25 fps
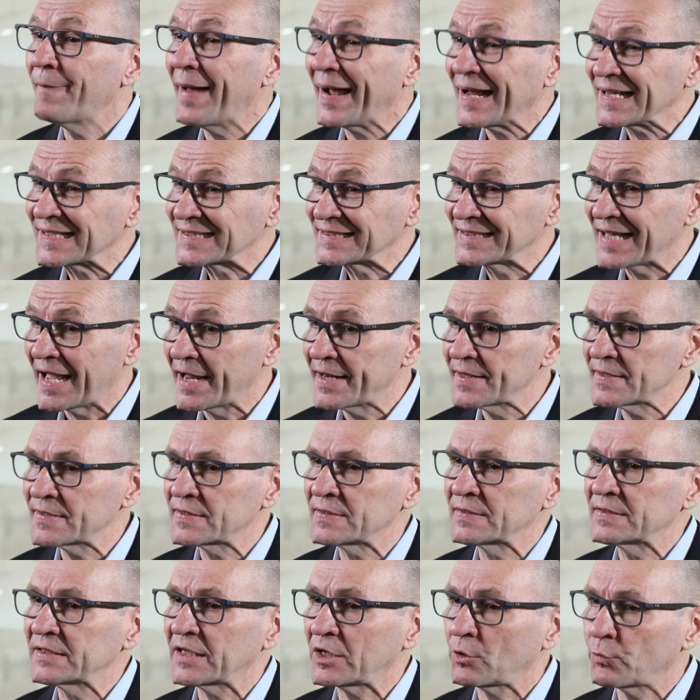Max 9
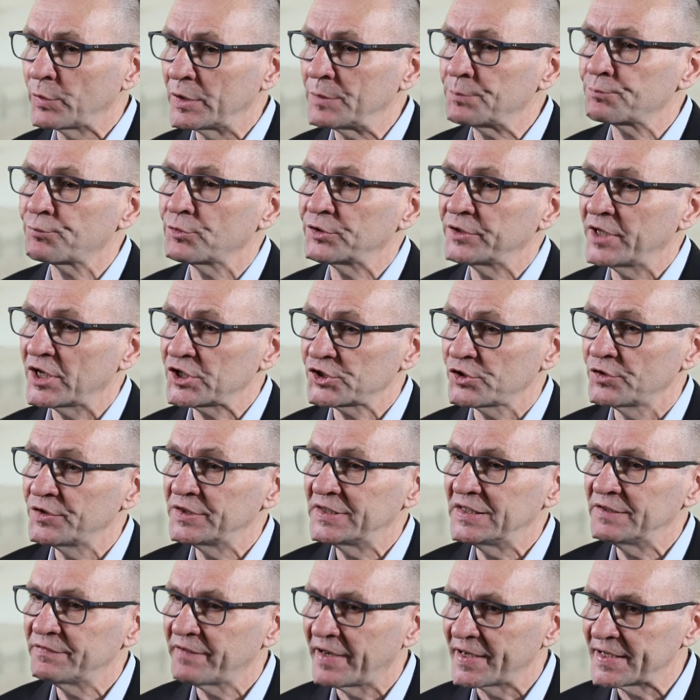circuit
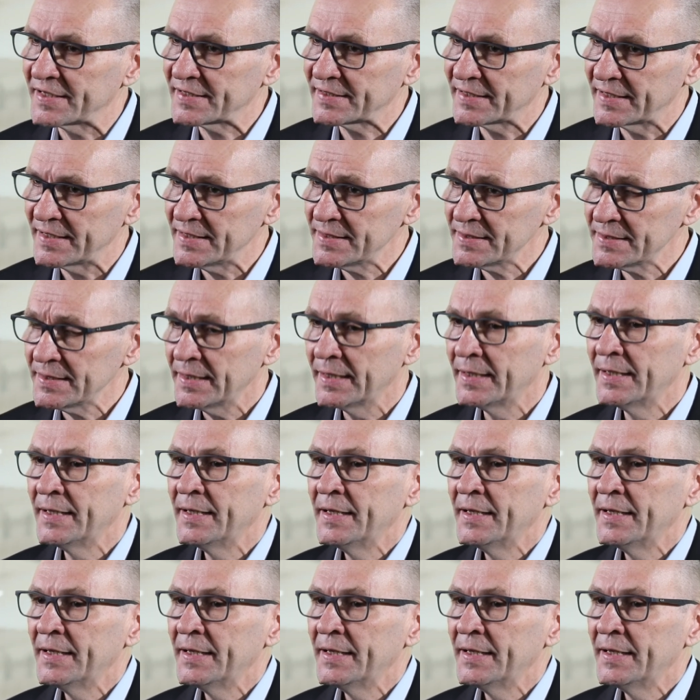protection devices.